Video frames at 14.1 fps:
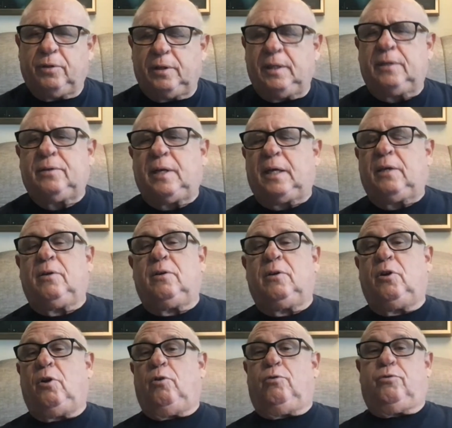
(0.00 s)
unless I
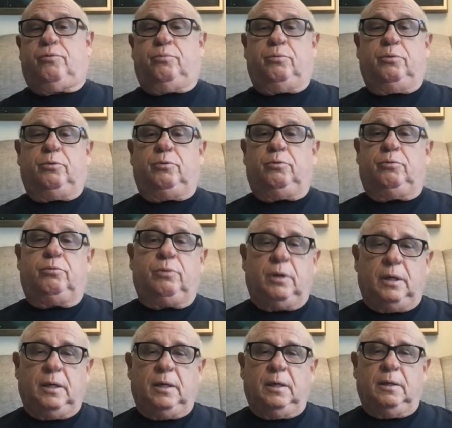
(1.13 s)
go through,
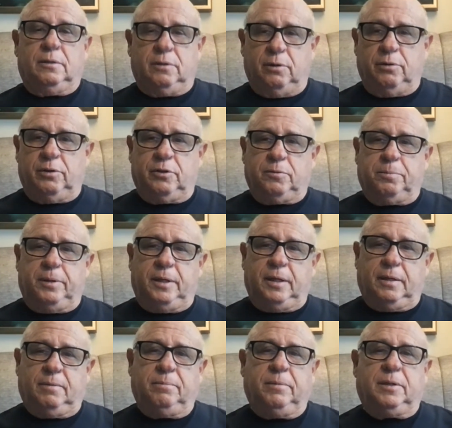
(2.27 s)
so to speak,
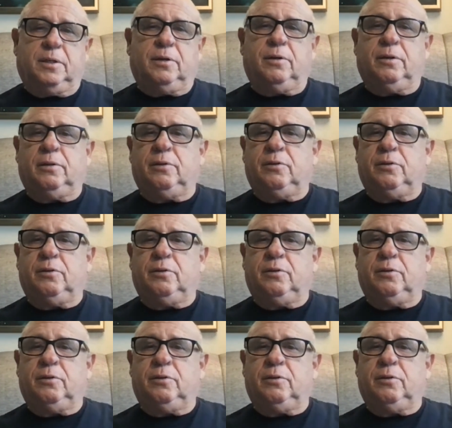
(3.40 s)
material